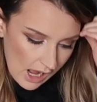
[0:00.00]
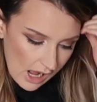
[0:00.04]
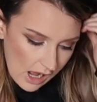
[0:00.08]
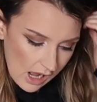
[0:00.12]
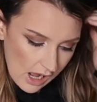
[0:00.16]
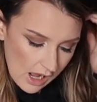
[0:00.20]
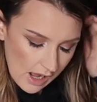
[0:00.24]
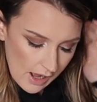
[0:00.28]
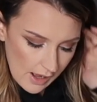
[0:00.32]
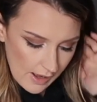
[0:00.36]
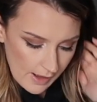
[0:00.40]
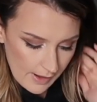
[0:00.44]

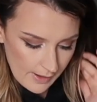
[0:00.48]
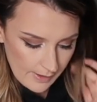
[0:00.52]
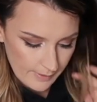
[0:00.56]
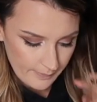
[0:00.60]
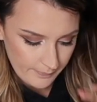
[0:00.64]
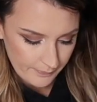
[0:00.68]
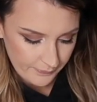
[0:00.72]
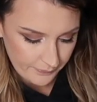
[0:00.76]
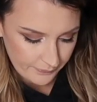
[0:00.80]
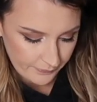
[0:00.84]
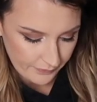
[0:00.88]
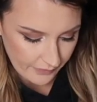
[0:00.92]

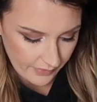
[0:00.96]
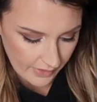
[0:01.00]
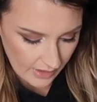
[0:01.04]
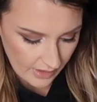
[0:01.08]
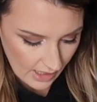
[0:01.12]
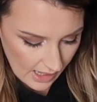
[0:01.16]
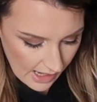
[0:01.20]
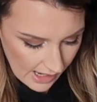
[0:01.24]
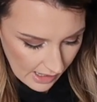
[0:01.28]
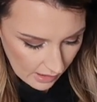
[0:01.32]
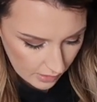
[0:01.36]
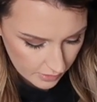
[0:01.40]
I
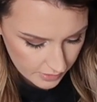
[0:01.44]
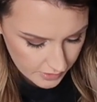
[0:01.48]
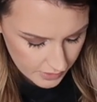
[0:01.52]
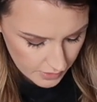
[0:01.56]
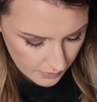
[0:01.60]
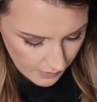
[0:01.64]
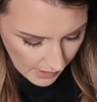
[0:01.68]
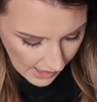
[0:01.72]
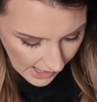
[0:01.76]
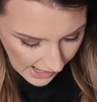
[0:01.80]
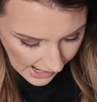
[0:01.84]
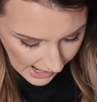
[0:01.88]

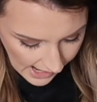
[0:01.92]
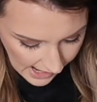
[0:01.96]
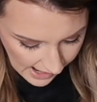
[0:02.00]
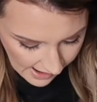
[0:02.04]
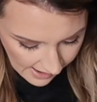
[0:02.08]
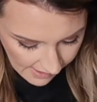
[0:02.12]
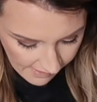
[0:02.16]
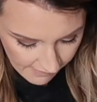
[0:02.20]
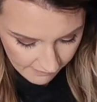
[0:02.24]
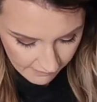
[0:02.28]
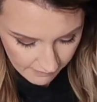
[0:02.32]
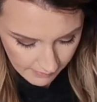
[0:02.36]
also
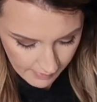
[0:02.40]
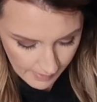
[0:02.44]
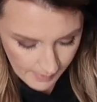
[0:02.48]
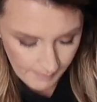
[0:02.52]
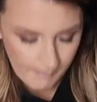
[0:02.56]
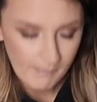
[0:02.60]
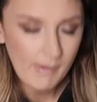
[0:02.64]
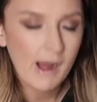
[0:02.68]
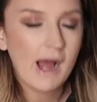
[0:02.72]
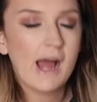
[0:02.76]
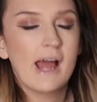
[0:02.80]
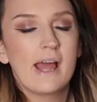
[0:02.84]
have
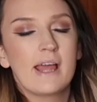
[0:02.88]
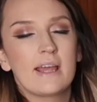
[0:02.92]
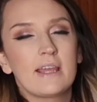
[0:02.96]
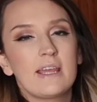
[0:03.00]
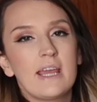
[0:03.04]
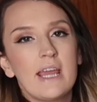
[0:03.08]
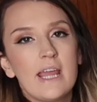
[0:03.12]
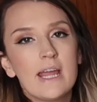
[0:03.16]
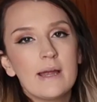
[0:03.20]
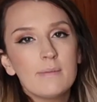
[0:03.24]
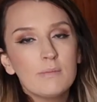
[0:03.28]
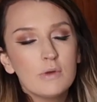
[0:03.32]
my
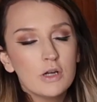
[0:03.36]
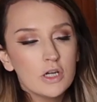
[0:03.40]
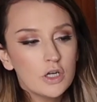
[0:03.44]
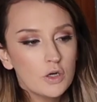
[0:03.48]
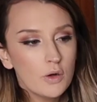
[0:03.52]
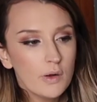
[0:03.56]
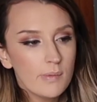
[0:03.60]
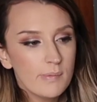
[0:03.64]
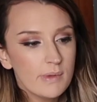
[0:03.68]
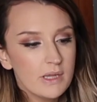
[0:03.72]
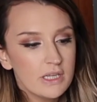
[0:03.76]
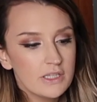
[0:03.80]
camera
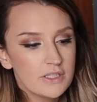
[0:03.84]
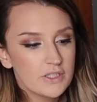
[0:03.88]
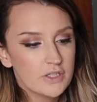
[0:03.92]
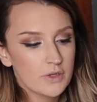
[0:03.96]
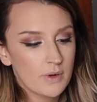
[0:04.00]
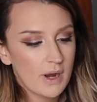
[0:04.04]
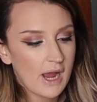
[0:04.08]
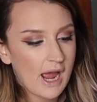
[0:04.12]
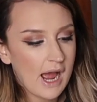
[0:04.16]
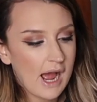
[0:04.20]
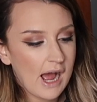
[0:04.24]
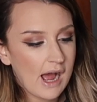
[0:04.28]
equipment.
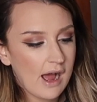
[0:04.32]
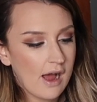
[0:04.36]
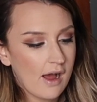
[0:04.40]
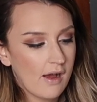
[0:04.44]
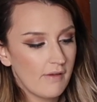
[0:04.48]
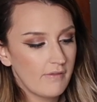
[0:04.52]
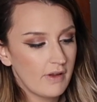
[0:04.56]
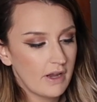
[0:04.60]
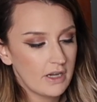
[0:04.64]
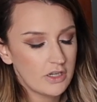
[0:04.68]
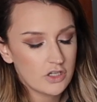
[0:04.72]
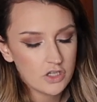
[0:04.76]
So I
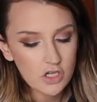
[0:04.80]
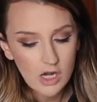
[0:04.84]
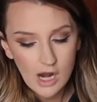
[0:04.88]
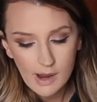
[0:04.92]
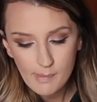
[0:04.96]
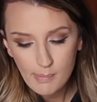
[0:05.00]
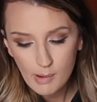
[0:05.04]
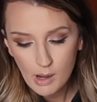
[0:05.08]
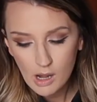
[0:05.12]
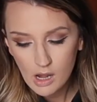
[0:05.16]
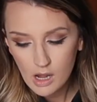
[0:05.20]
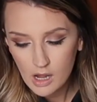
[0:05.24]
have a
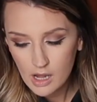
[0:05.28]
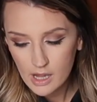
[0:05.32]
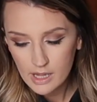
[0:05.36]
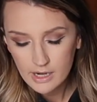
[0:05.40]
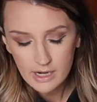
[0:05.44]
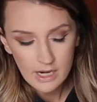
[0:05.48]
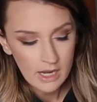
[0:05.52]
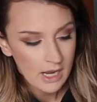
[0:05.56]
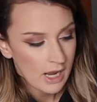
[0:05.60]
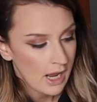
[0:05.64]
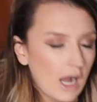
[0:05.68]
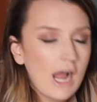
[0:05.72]

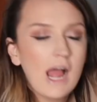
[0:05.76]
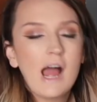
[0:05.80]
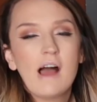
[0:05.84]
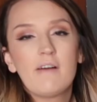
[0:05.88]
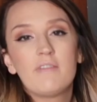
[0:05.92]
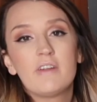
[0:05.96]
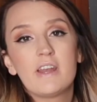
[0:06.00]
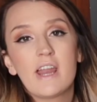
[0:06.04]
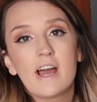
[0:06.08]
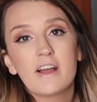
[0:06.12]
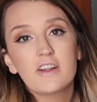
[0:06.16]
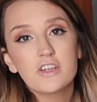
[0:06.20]
tripod. I
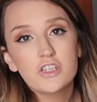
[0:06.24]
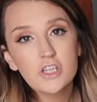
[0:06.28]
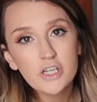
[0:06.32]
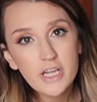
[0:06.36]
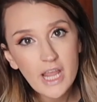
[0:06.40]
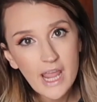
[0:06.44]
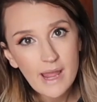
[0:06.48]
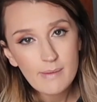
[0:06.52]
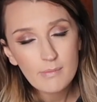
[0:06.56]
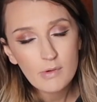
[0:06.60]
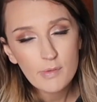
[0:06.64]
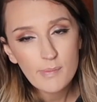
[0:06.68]
have an extra
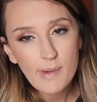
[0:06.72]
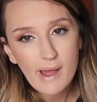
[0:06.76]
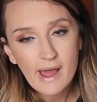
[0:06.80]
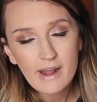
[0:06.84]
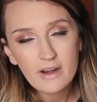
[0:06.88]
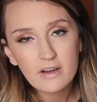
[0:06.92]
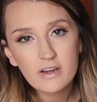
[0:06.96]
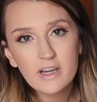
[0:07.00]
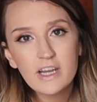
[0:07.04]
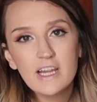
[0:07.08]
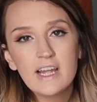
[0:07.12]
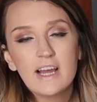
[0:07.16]
camera
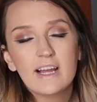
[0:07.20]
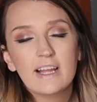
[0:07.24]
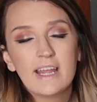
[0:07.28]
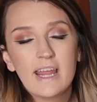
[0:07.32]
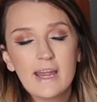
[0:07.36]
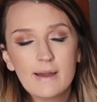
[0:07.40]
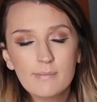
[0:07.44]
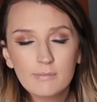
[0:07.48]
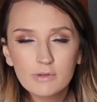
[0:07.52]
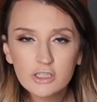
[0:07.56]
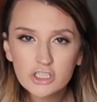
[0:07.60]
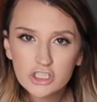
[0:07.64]
battery, a
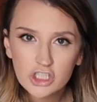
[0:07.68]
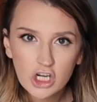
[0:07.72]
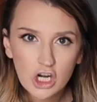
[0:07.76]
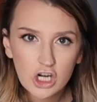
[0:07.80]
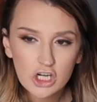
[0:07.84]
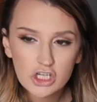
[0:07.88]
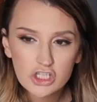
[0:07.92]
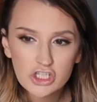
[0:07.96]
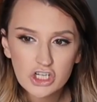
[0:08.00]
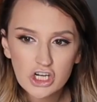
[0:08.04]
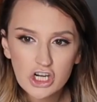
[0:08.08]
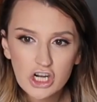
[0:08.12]
camera
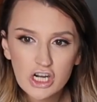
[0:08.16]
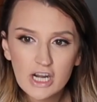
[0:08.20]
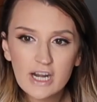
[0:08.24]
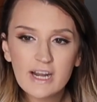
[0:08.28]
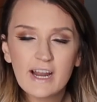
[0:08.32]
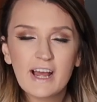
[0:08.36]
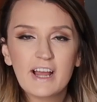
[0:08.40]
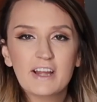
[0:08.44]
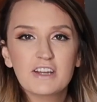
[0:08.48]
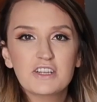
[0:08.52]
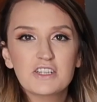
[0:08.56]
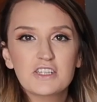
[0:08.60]
charger,
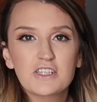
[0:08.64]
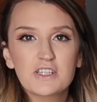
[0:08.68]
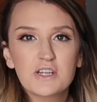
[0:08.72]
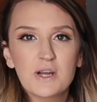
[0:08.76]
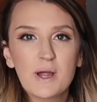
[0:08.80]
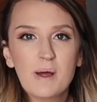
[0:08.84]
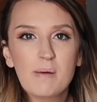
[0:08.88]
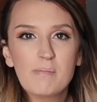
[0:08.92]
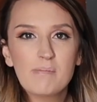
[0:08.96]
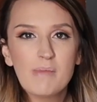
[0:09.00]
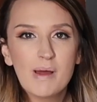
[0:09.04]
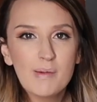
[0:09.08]
an
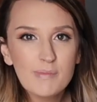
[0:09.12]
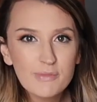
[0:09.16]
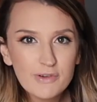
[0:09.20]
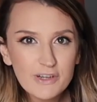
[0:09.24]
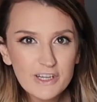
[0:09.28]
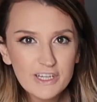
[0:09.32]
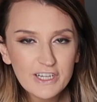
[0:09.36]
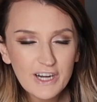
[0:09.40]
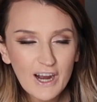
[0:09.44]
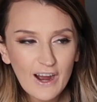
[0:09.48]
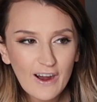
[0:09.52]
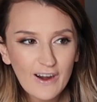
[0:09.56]
extra
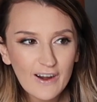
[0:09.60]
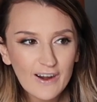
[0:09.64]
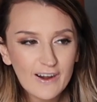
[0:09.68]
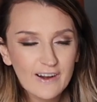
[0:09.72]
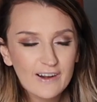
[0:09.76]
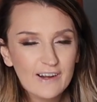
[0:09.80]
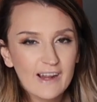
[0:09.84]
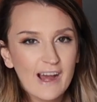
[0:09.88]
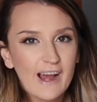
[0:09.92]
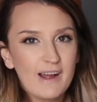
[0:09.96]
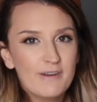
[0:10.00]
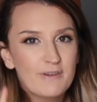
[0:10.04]
memory
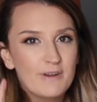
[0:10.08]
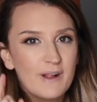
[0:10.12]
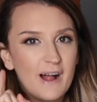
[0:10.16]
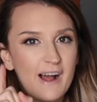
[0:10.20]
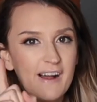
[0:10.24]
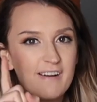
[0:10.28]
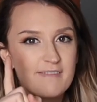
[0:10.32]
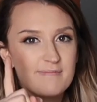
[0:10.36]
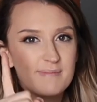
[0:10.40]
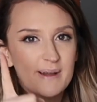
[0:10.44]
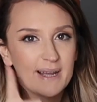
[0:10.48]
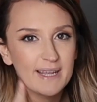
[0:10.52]
card. I will
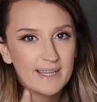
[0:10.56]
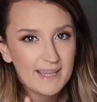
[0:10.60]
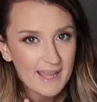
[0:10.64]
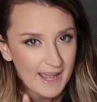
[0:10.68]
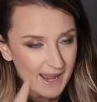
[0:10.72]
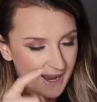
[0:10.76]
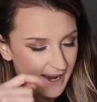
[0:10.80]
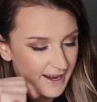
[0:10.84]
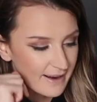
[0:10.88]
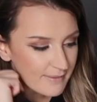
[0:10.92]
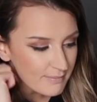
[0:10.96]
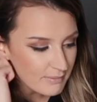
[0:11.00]
have my
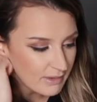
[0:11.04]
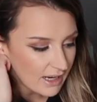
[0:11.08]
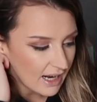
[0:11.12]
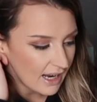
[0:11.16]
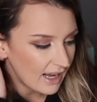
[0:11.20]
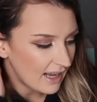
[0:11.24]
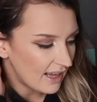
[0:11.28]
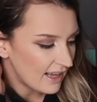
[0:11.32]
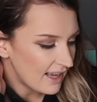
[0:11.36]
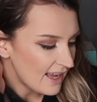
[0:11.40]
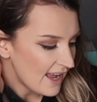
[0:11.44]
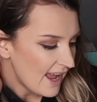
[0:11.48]

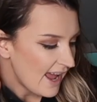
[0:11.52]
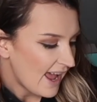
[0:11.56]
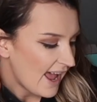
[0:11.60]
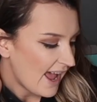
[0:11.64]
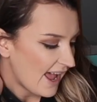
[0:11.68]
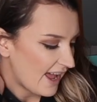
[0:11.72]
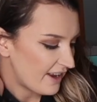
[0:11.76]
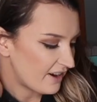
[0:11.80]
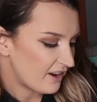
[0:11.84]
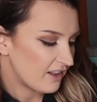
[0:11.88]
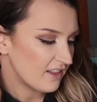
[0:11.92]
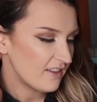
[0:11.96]
camera
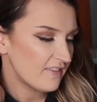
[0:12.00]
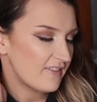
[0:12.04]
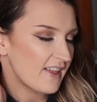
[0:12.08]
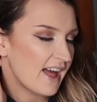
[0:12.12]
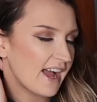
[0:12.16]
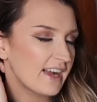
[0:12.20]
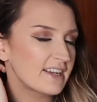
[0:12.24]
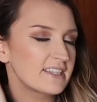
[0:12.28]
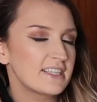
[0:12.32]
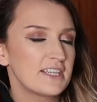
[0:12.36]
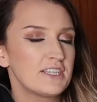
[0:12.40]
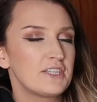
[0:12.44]
and all of
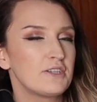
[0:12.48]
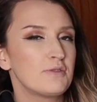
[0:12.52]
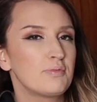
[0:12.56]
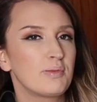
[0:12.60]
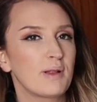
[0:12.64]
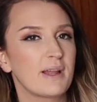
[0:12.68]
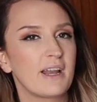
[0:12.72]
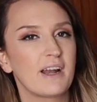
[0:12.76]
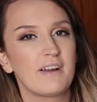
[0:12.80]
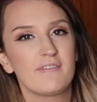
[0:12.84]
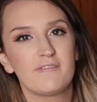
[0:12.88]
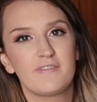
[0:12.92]
that because I do
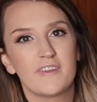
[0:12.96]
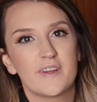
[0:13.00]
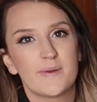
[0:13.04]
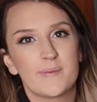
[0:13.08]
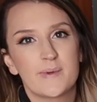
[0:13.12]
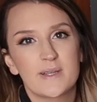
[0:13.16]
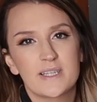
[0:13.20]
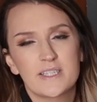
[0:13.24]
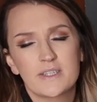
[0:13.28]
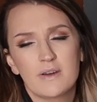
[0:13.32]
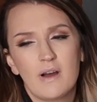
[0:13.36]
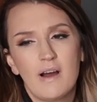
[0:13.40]
plan on
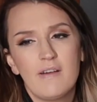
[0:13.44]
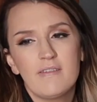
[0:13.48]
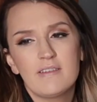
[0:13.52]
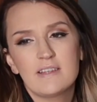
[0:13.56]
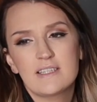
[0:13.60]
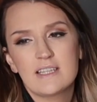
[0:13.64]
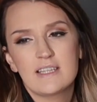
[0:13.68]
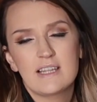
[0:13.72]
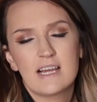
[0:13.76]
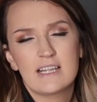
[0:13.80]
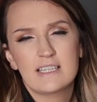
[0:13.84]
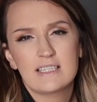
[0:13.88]
filming. So
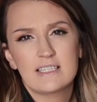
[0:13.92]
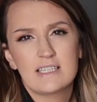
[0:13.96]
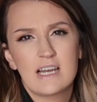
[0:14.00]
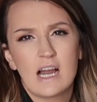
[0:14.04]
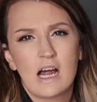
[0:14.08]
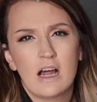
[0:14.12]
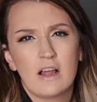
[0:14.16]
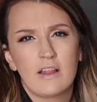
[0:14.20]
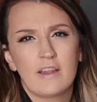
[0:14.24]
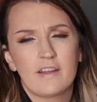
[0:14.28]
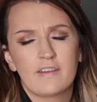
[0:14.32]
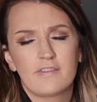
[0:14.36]
obviously, that's
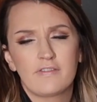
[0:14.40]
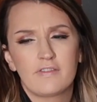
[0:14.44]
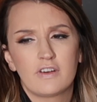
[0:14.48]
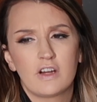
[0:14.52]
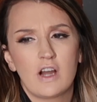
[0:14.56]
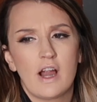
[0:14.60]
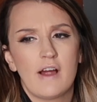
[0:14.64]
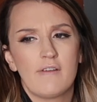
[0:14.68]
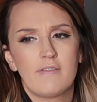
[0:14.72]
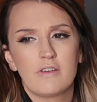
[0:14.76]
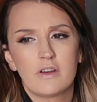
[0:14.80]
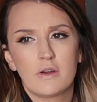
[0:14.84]
not, like,
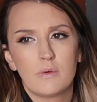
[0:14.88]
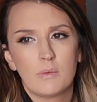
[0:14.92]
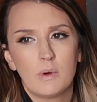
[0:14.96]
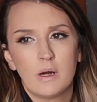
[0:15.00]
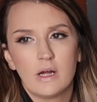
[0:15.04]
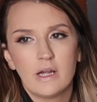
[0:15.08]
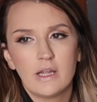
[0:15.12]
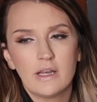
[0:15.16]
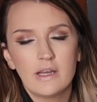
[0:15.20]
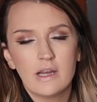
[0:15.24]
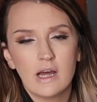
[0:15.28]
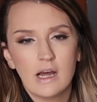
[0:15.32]
for
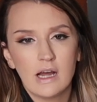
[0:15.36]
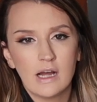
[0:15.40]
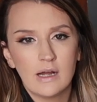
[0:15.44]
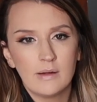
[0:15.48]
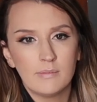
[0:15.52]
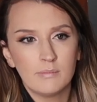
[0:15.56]
everyone.